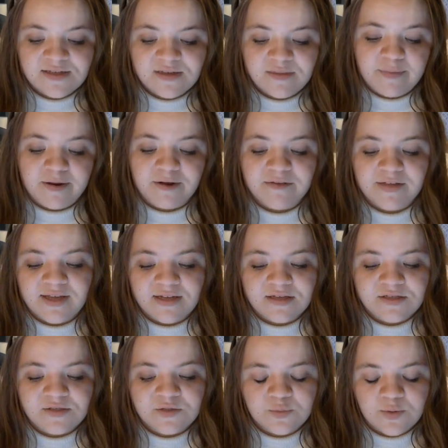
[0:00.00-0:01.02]
it barely
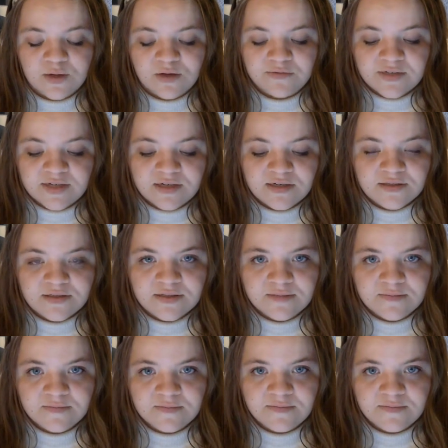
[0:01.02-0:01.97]
gets you 12 years.